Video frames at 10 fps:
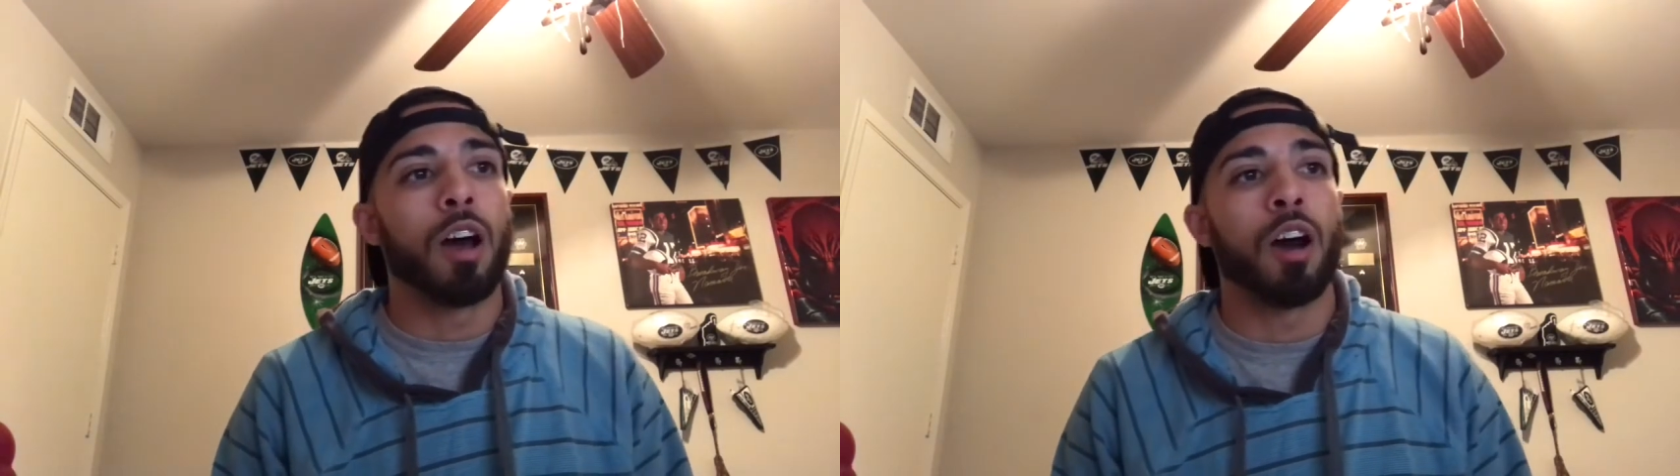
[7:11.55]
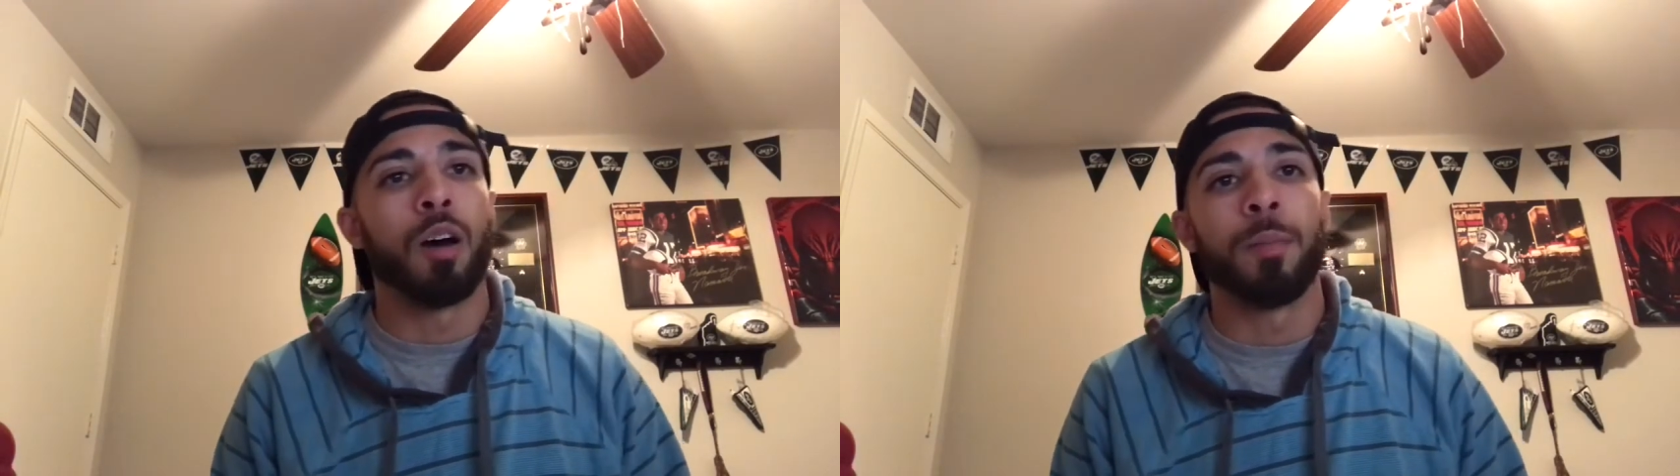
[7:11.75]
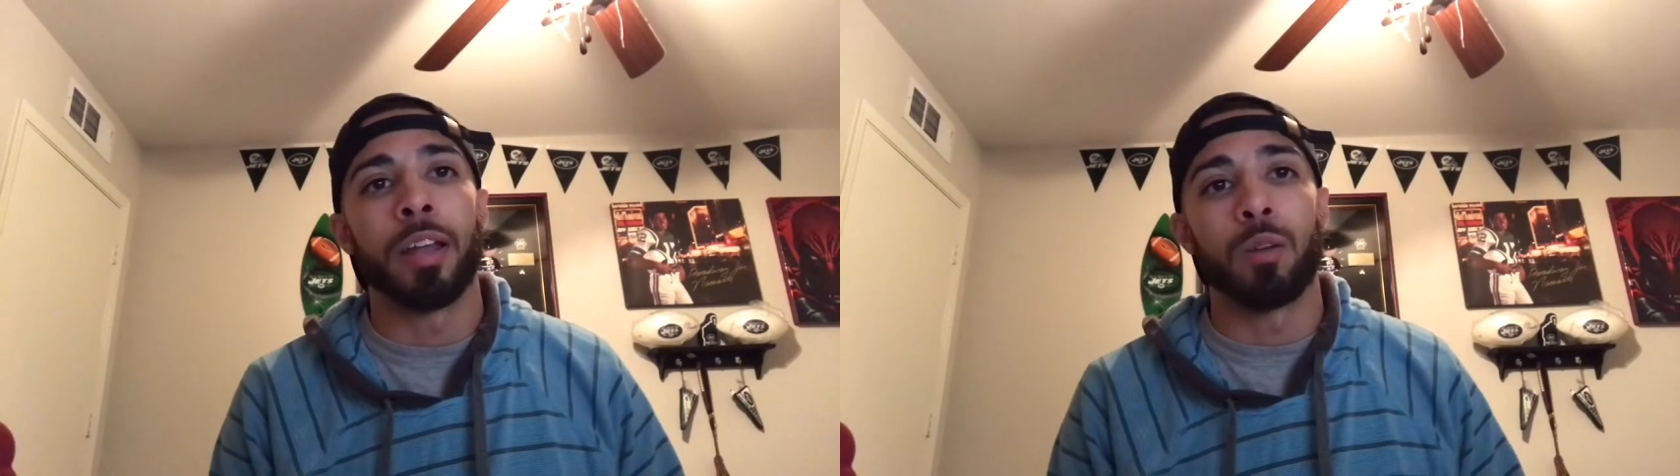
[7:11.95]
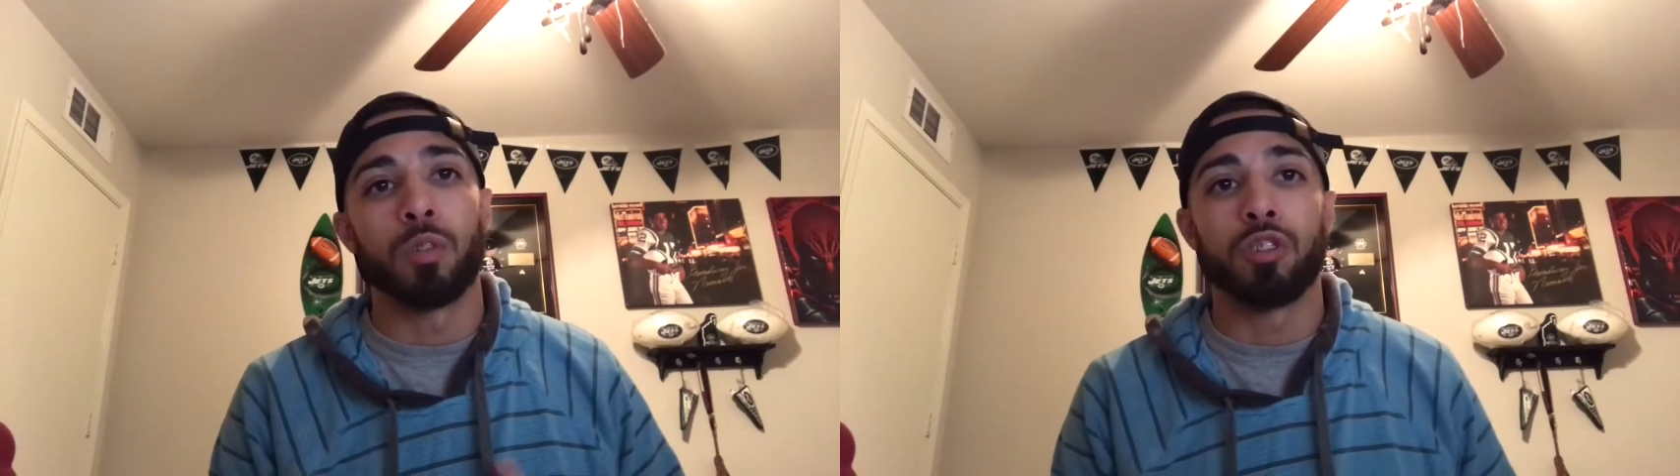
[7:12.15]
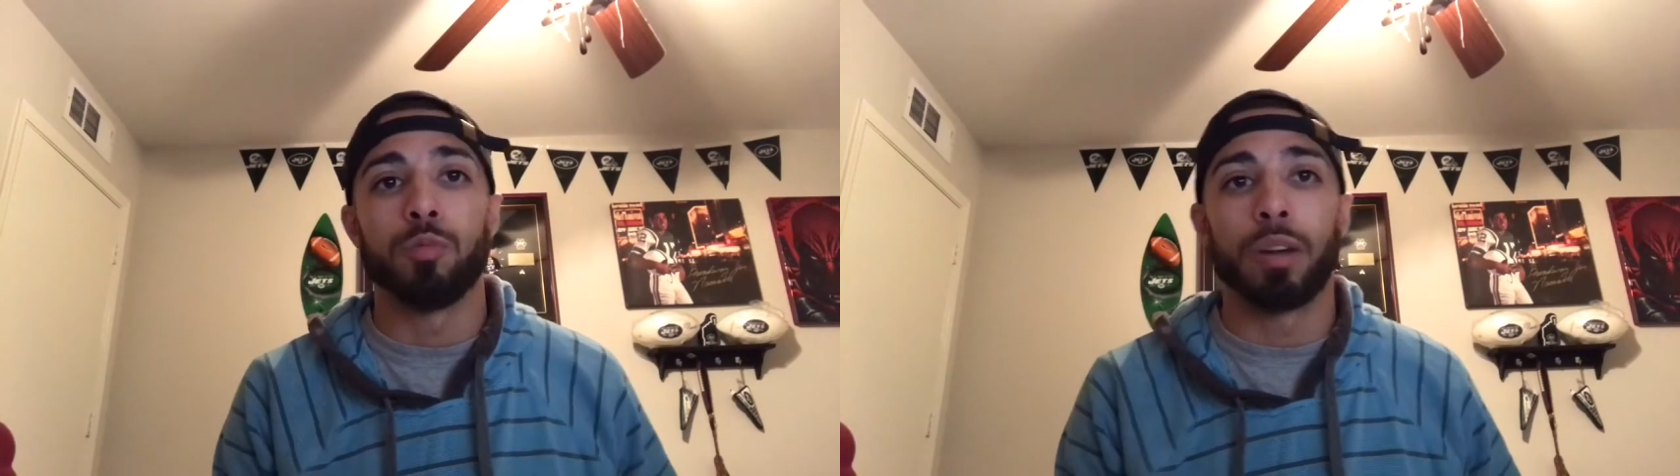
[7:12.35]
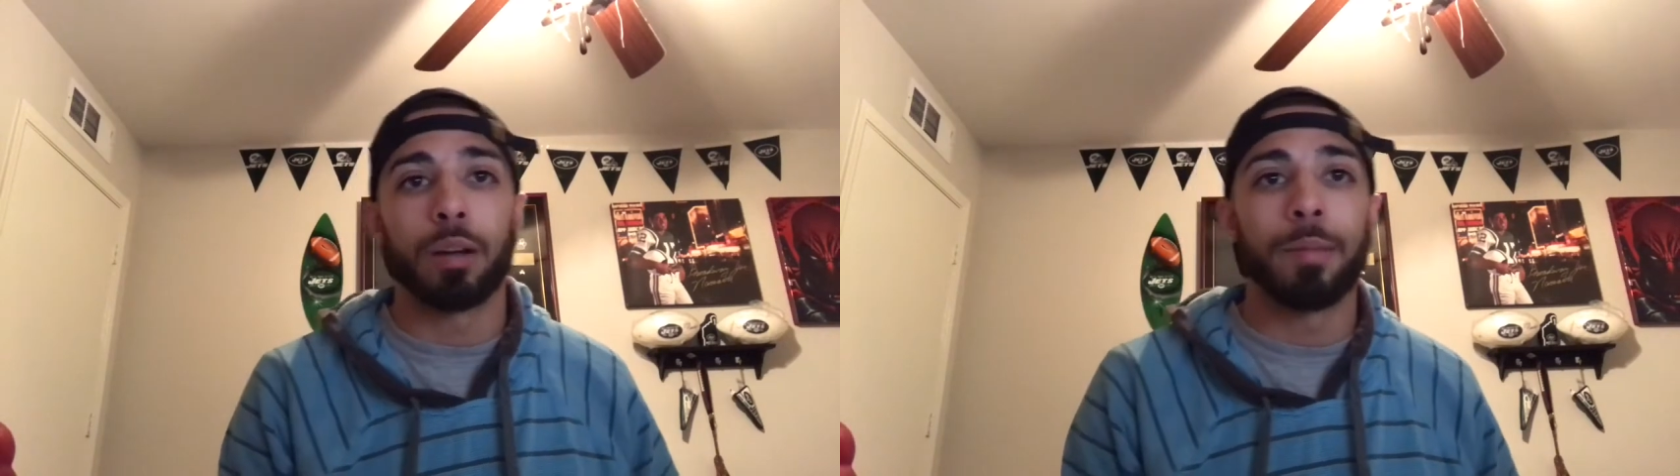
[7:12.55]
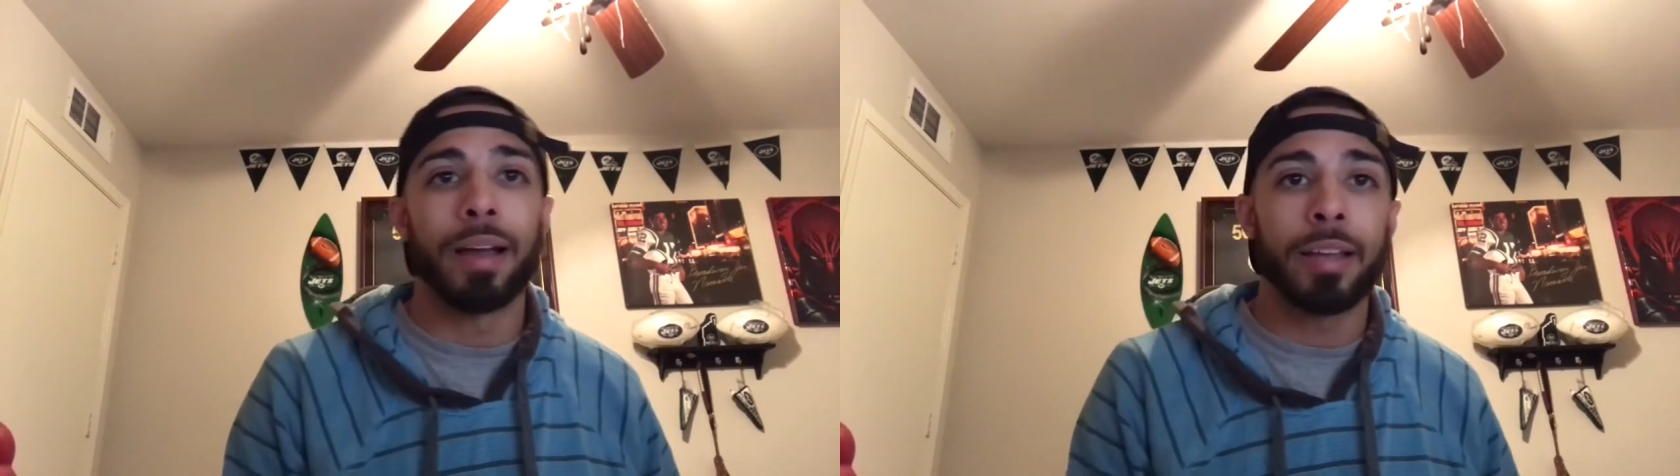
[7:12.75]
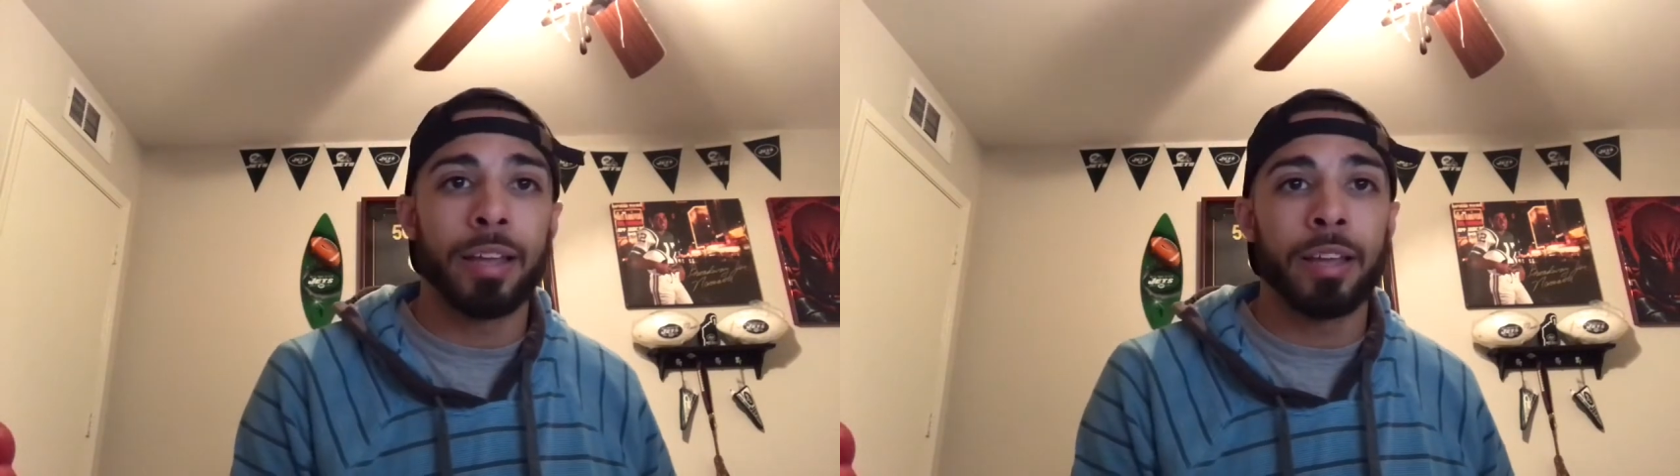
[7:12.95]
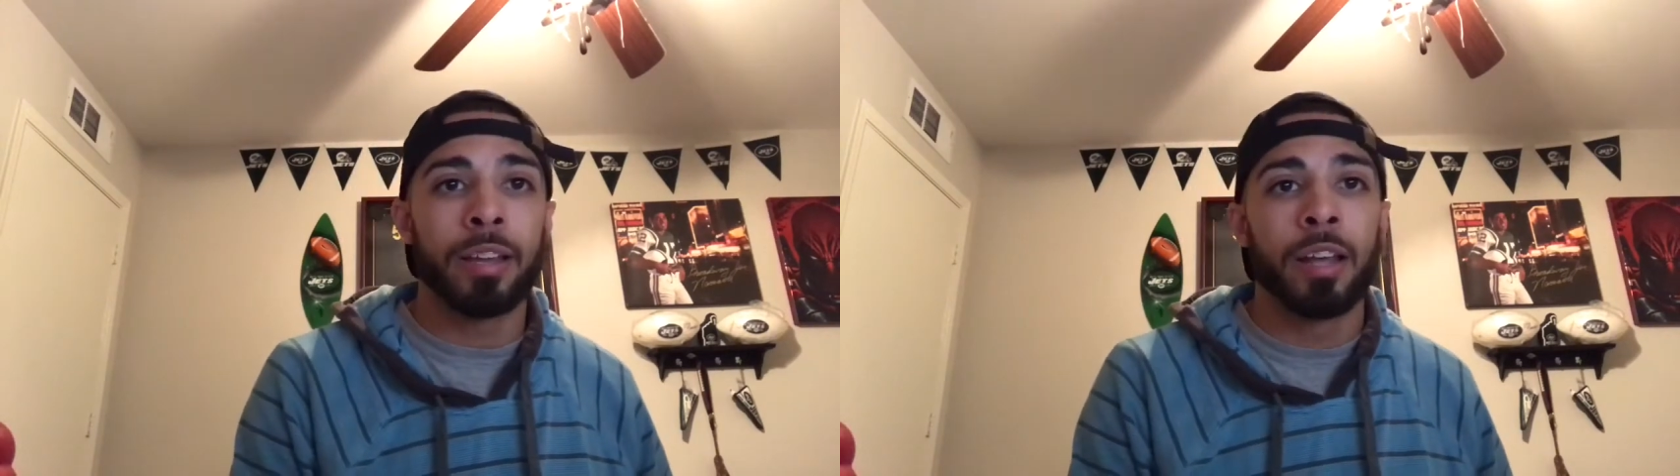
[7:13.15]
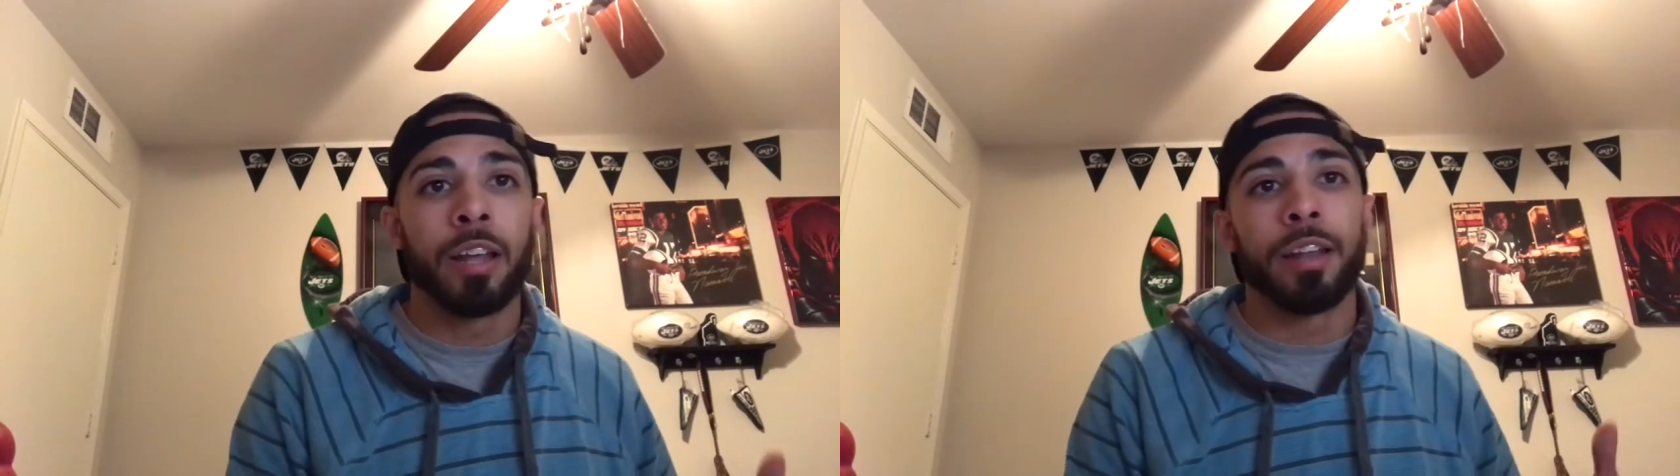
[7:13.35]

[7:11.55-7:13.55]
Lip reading: And then once you bring them back in,